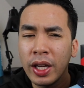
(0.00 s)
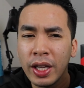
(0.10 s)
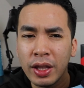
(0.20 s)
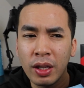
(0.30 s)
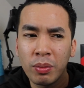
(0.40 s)
to
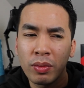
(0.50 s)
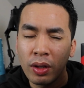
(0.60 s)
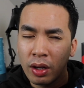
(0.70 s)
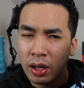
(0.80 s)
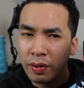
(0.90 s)
get them,
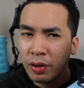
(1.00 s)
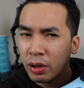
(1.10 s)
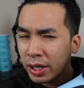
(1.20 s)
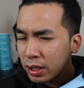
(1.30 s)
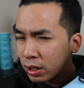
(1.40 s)
if you're
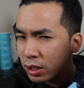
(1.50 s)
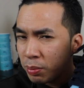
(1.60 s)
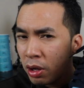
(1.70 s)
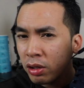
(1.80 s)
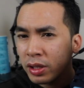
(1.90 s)
like
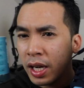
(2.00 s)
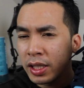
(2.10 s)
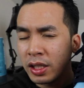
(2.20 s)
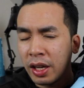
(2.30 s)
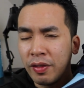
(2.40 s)
smaller
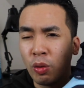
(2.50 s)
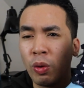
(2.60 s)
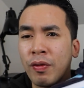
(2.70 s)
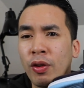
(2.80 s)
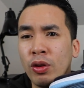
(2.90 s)
sizes, if you
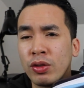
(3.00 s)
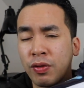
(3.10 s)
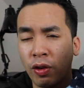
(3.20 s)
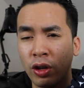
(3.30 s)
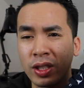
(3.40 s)
went for those
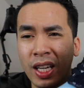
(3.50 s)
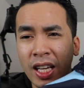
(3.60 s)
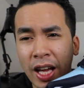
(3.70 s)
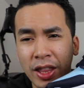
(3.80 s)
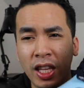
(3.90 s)
first,
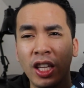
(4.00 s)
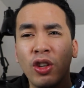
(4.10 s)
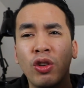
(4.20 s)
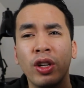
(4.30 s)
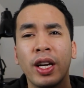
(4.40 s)
I think
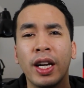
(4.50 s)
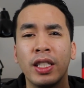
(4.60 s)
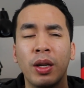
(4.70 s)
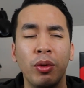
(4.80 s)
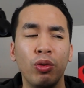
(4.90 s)
you could have got a
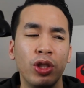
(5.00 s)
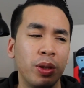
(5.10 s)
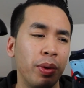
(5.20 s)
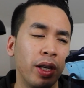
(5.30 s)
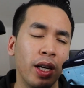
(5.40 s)
W,
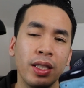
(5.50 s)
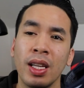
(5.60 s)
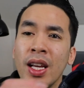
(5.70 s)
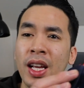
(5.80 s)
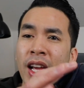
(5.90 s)
just because
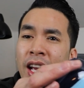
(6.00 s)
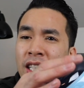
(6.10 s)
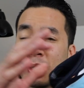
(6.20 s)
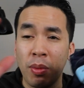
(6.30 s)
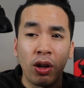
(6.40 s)

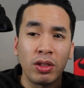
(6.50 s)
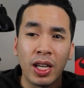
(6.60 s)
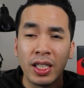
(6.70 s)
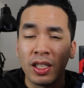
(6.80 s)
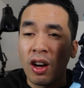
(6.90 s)
smaller
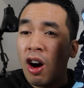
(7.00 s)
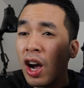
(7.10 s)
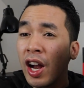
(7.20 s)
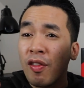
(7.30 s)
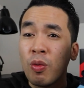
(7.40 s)
sizes,
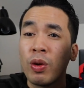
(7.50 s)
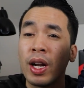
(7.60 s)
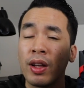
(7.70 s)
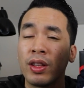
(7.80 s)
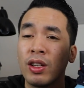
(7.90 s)
everyone
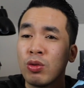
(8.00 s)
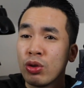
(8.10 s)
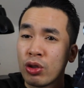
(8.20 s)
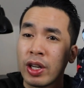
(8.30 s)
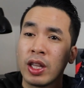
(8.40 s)
out there
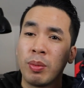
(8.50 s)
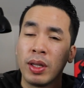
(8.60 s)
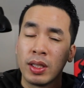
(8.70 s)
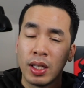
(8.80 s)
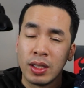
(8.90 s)
was trying to get the
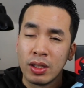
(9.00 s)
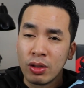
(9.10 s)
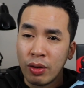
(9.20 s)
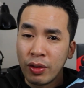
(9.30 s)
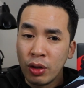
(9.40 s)
big sizes.
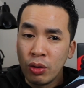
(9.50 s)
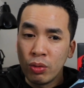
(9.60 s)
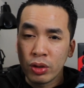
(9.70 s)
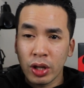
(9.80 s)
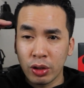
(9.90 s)
So if you
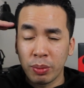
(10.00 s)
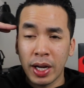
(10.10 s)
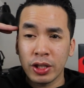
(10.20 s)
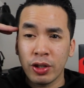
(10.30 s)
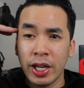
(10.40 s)
were trying to do
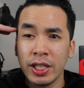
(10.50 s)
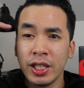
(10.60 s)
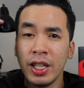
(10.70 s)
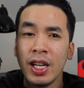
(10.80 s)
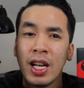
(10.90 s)
my
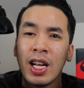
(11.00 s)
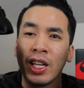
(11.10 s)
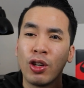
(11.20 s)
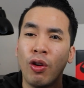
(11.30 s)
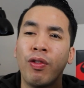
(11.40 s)
strategy,
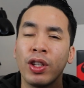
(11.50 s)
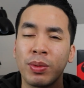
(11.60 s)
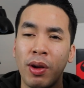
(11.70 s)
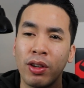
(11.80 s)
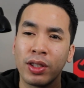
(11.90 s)
go for the
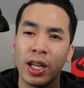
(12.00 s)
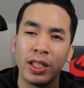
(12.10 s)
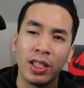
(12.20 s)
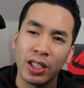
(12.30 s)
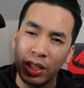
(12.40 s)
smaller
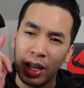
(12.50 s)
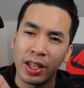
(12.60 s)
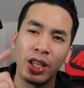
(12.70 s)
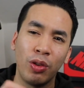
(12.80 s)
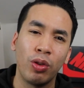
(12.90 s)
sizes. I
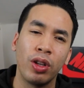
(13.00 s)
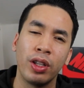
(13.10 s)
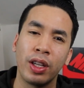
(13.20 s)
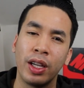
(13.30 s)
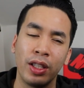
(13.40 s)
think you could
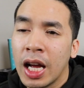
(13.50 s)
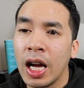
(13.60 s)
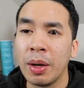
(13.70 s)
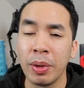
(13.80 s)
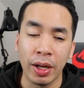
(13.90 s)
have.
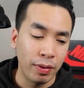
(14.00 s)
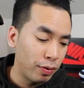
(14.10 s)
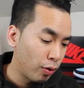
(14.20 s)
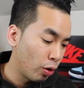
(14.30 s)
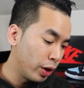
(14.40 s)
I mean,
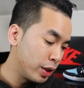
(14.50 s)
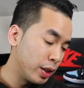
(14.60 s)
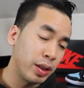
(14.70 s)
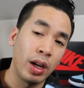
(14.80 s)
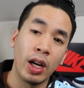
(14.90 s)
for
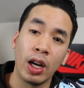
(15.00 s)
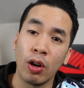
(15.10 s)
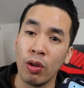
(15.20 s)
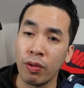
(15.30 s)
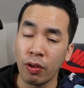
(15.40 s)
instance,
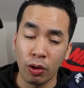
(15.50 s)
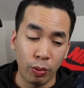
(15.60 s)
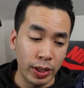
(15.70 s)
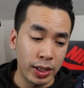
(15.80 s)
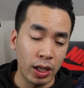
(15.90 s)
going for a
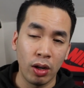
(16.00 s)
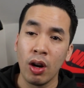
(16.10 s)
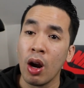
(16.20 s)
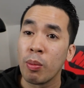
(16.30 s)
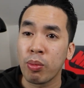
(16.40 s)
resale,
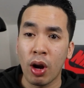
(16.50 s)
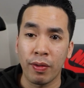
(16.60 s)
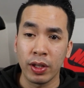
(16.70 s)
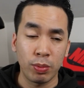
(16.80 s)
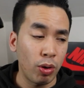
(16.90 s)

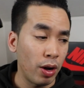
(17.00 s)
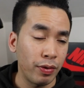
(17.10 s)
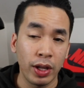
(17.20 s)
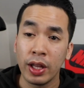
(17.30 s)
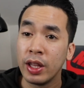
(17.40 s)
profit is
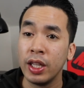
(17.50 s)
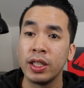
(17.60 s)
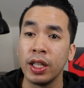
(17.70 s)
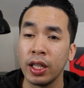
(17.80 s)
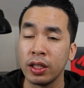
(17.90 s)
profit.
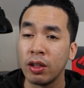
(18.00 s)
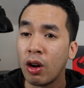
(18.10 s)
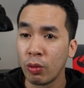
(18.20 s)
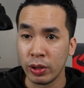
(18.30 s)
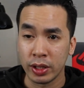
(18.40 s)
These things
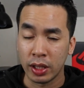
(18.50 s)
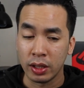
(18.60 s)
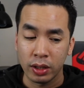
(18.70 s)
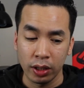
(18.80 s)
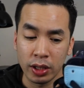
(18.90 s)
are
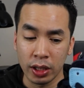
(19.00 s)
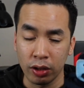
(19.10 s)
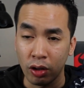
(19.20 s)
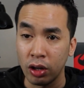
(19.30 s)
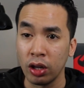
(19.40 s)
reselling. These
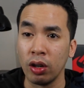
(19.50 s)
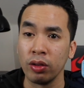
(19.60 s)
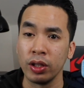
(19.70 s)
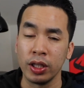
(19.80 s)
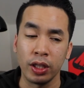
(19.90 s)
things are a go.
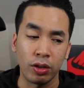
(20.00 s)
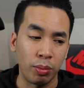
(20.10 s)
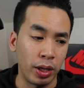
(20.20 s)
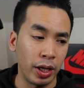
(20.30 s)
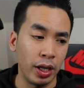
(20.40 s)
These things are
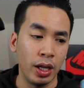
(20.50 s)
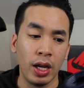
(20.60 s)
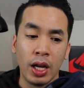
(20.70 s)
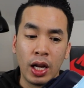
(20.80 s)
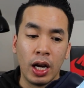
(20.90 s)
money.
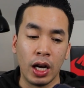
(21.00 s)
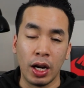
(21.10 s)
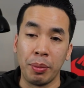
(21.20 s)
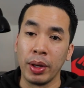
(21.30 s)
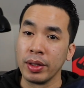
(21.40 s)

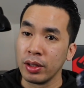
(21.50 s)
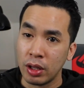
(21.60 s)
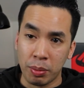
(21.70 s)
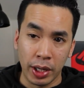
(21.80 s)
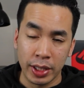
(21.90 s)
But
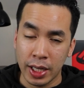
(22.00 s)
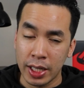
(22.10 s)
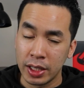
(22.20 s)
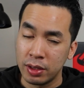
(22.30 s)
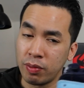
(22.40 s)
the money
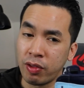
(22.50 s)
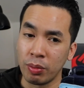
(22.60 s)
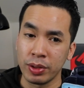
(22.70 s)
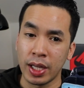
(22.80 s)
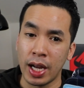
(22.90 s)
sizes
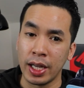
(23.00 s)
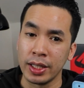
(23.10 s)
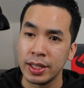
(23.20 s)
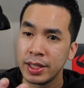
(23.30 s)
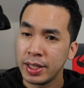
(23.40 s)
from
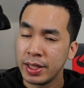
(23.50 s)
size,